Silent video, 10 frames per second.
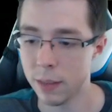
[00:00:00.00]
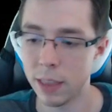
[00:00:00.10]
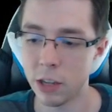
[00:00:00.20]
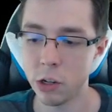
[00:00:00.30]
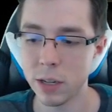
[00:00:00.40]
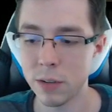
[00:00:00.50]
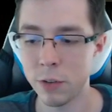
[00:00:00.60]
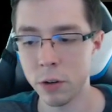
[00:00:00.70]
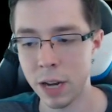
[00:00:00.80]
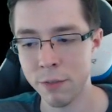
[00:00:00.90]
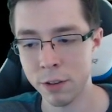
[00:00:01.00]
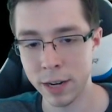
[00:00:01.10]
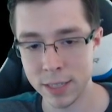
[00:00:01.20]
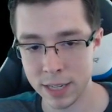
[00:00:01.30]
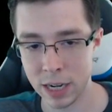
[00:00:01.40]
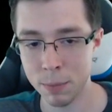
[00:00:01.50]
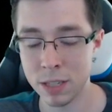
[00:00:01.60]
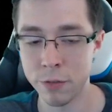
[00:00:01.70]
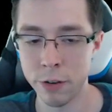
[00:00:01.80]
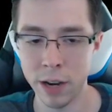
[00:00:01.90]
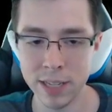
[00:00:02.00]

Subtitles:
The issue is if you don't have the right setup, it's very